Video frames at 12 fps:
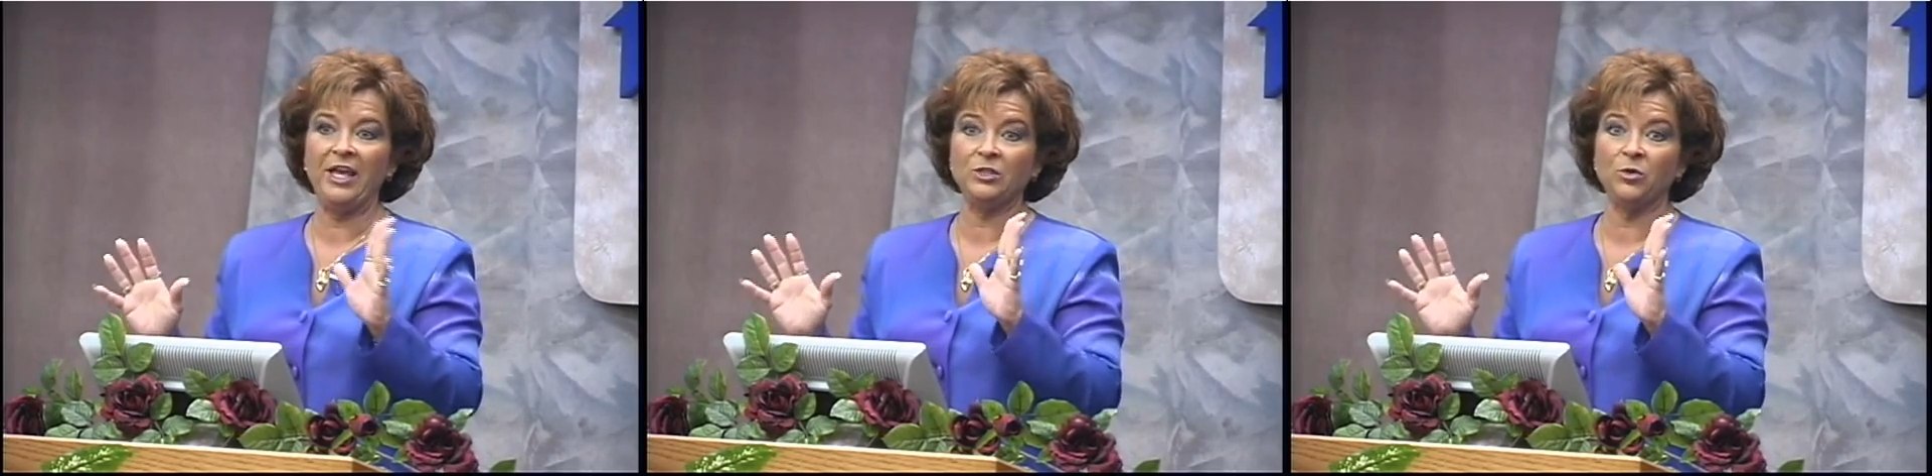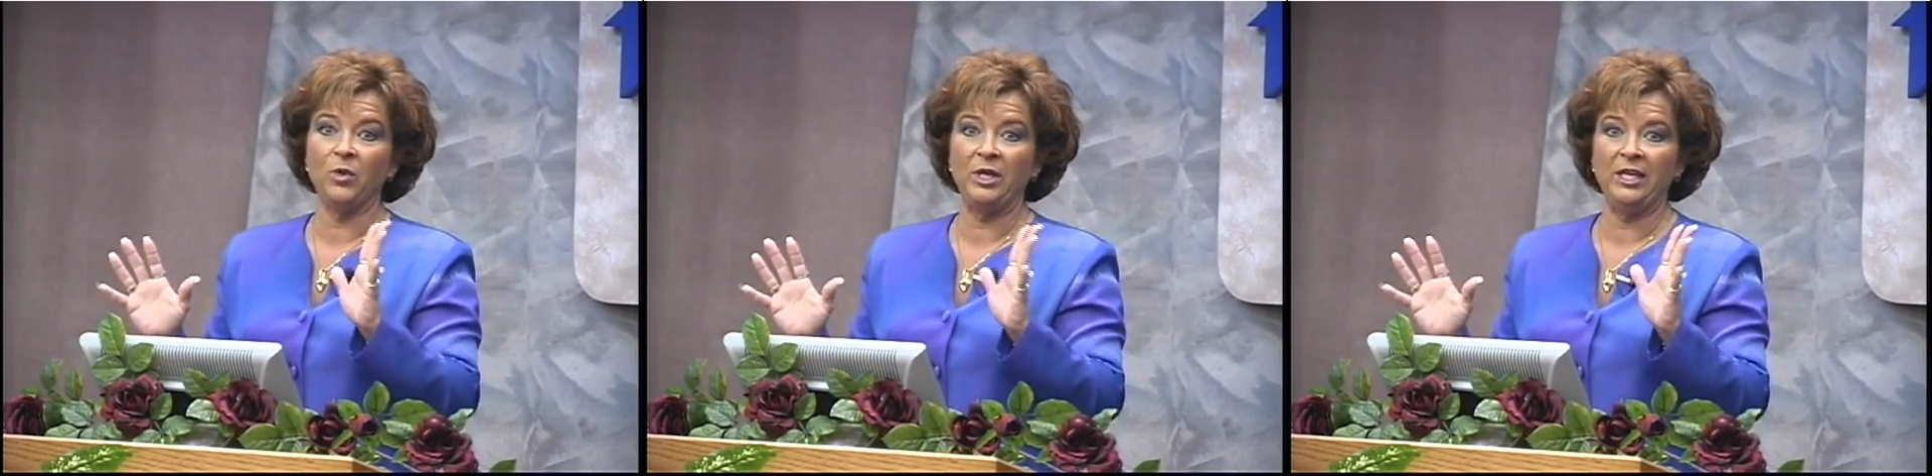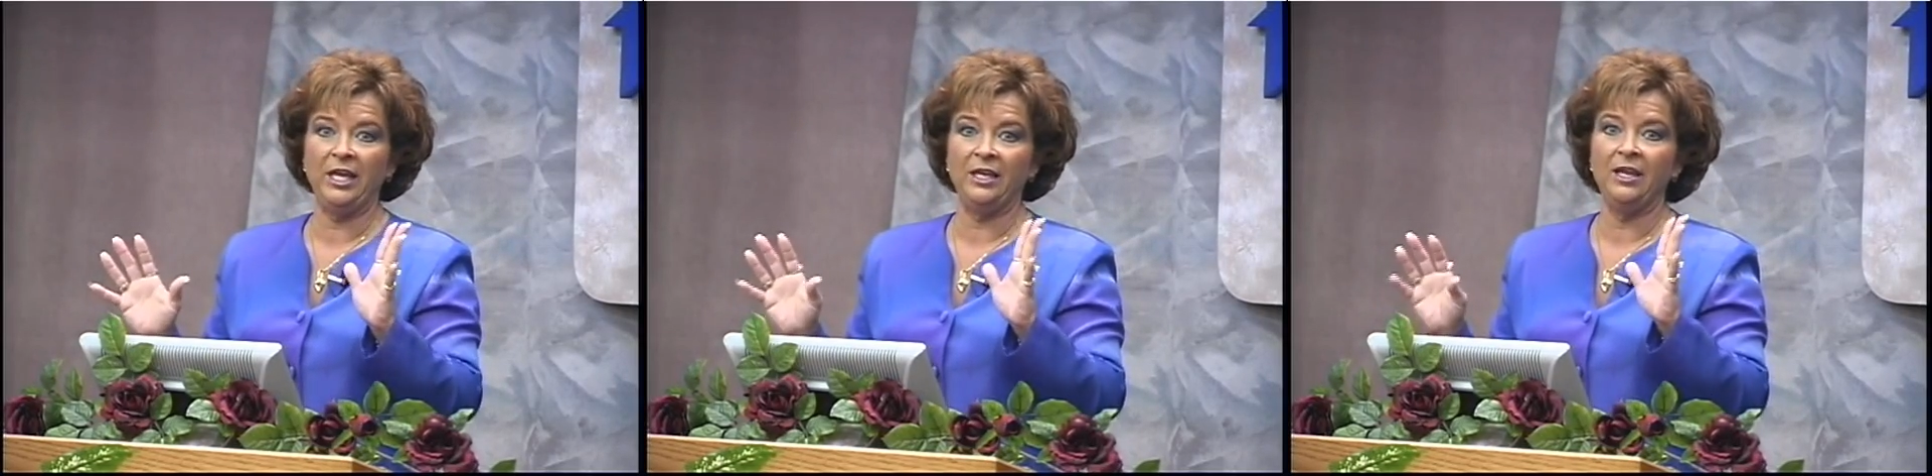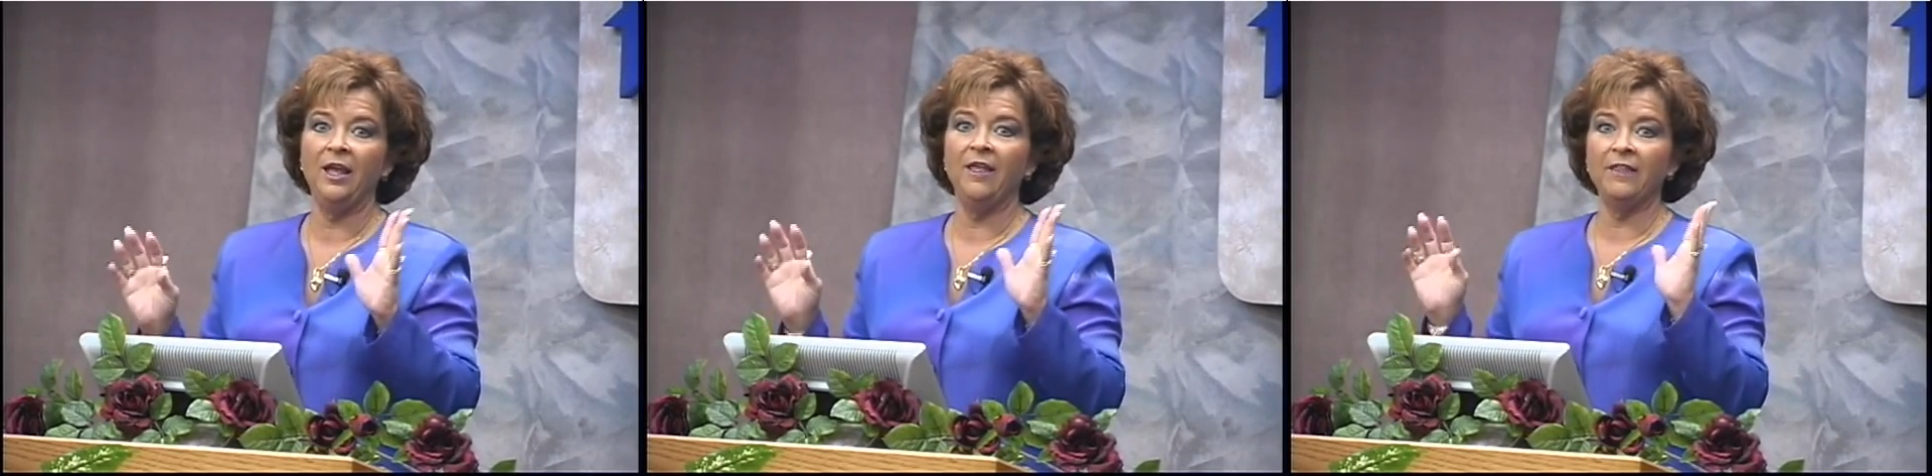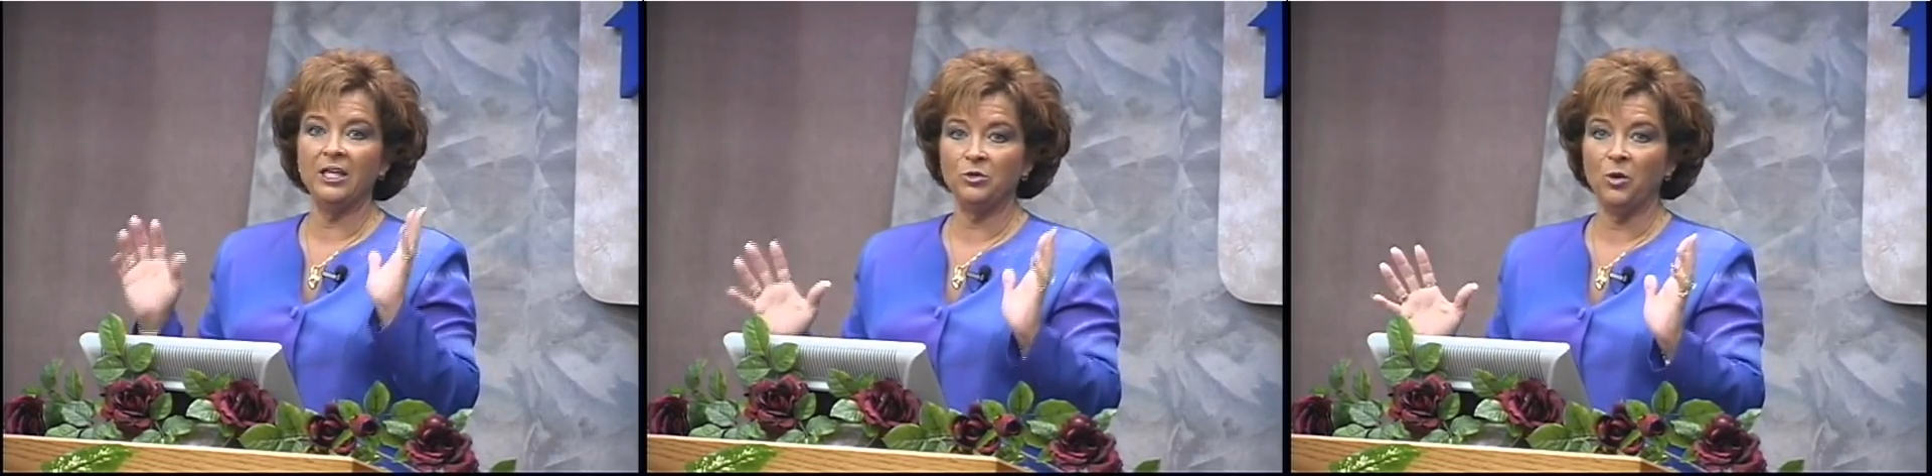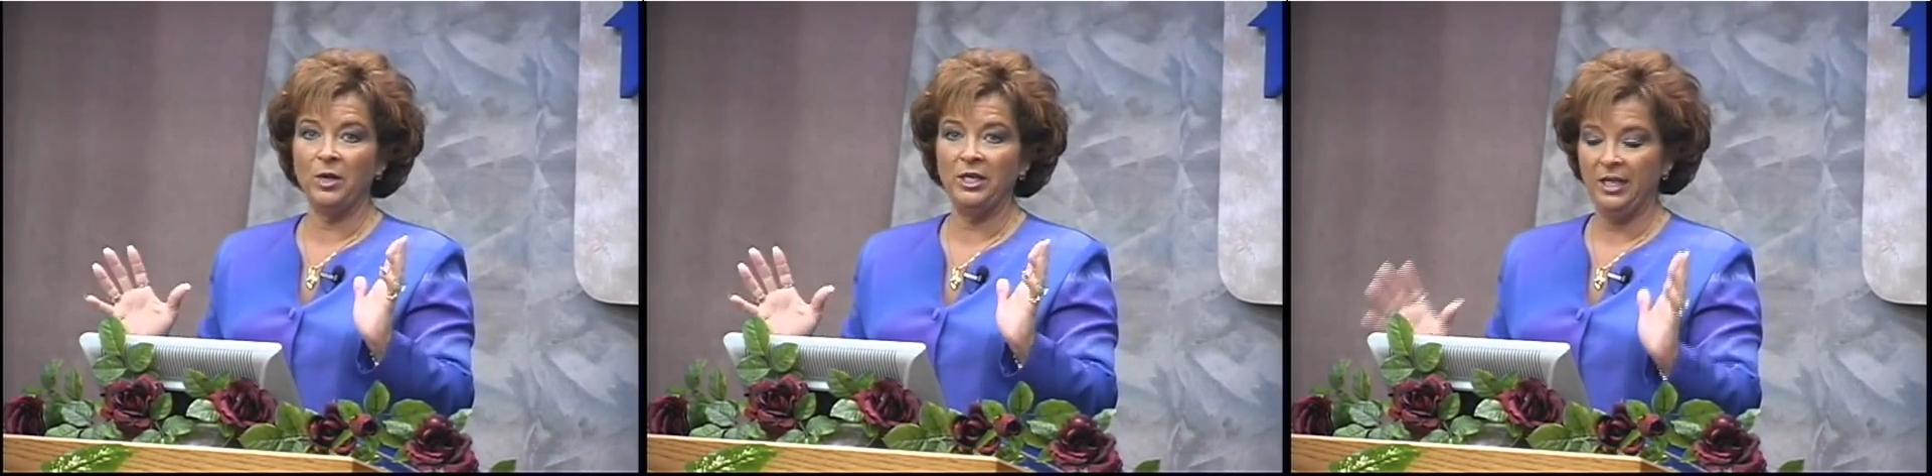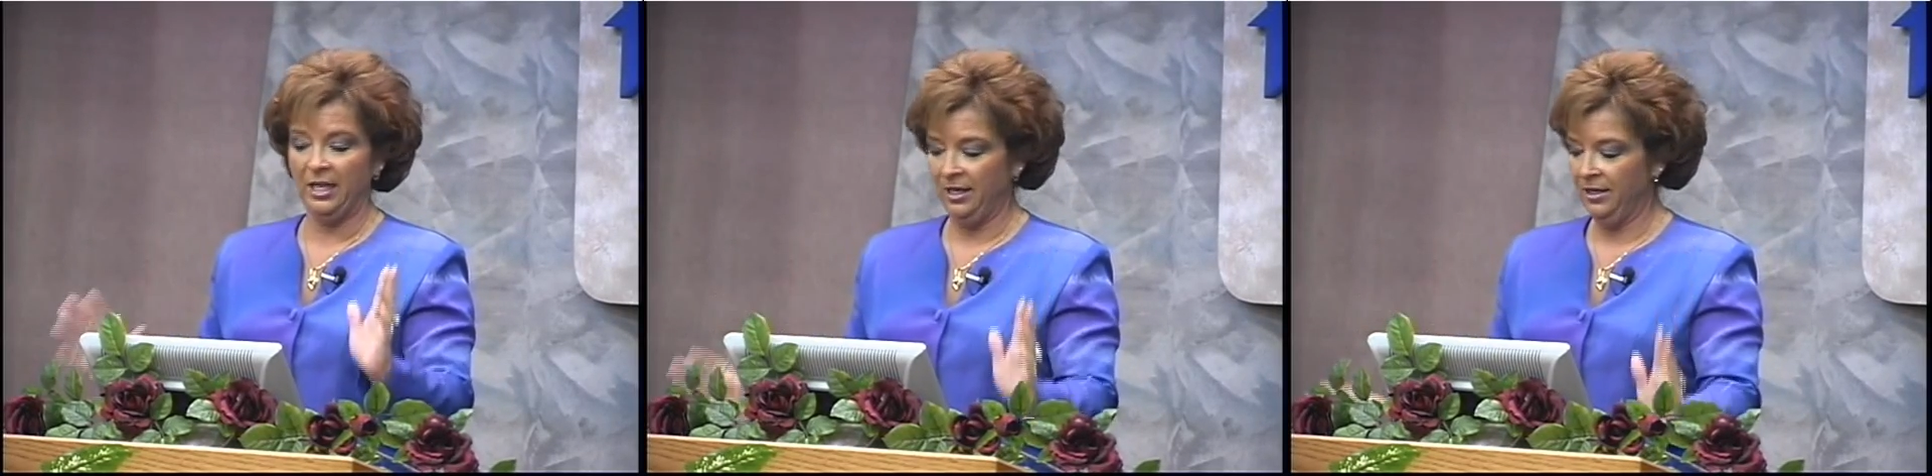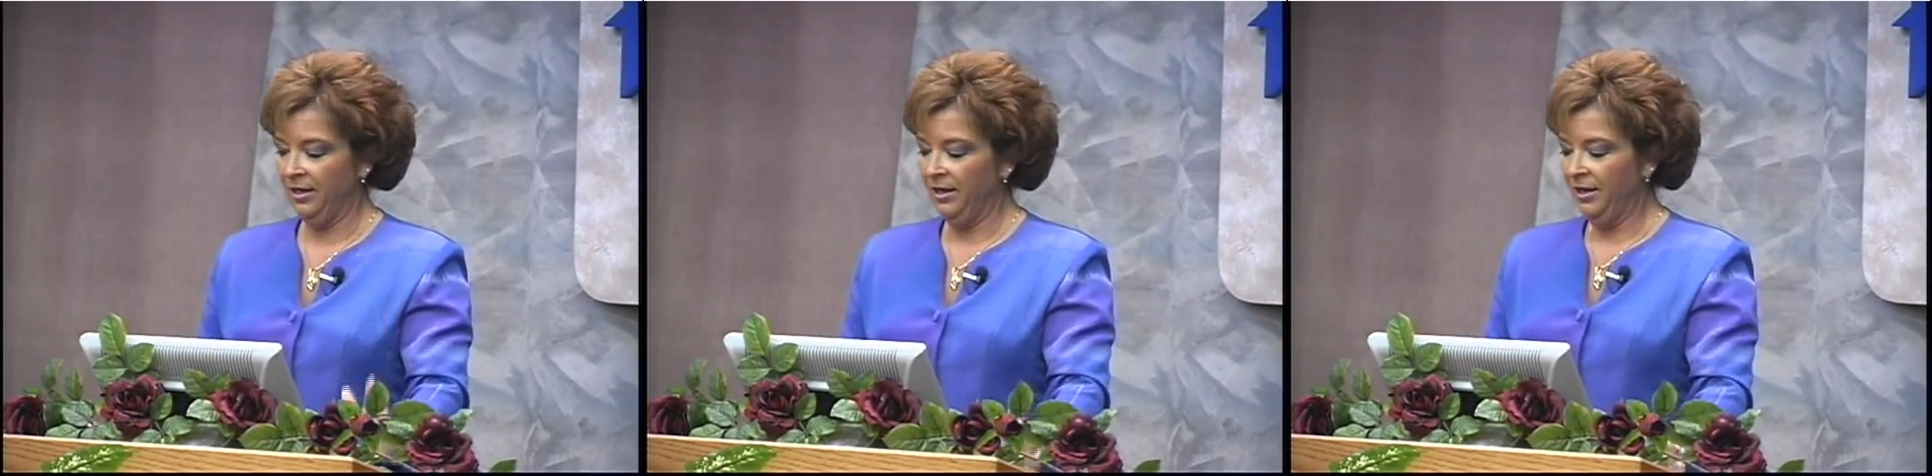That's what we need. That's what we need.